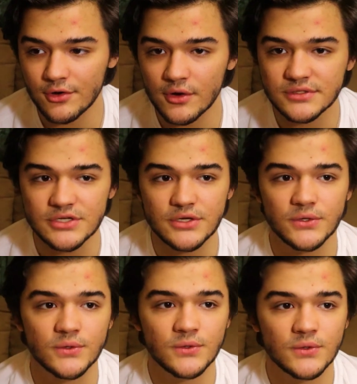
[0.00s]
don't know what to
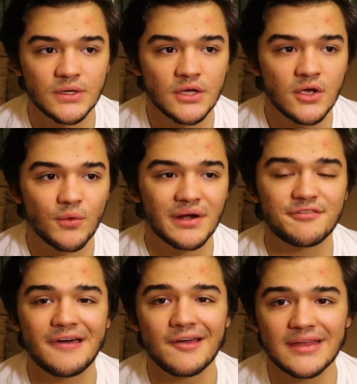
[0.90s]
do. When I
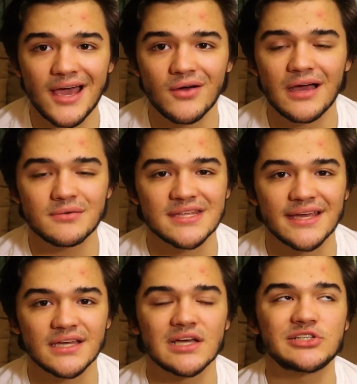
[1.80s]
found out, I was
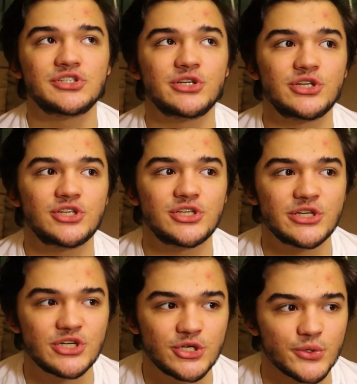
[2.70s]
like,
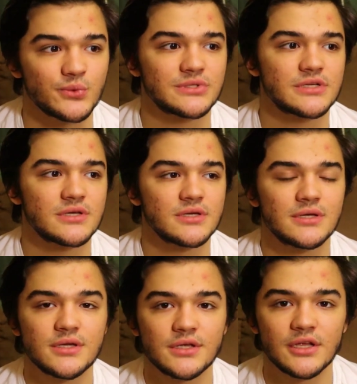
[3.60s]
shoot.
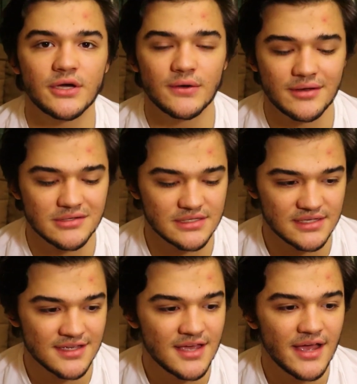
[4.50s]
You know,
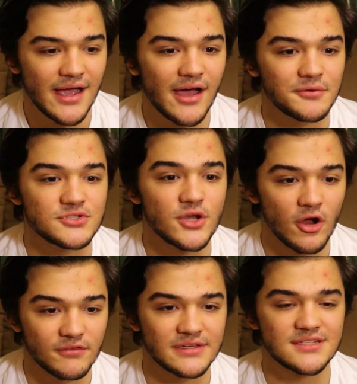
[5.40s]
I was
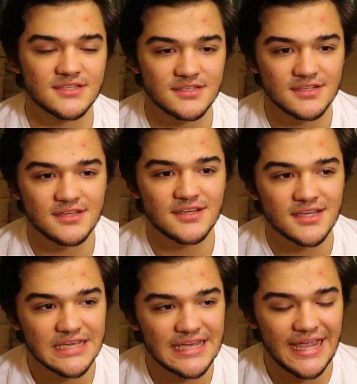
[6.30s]
nervous.
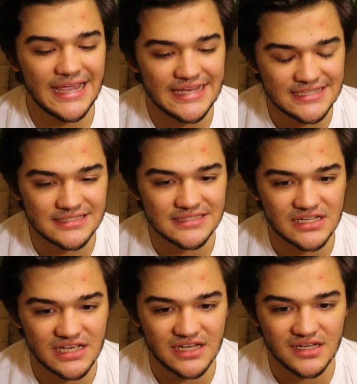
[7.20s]
And
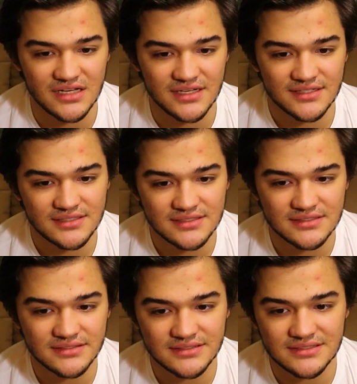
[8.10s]

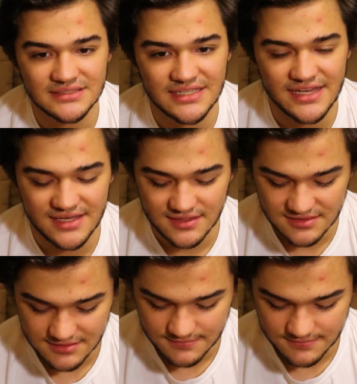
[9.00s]
yeah.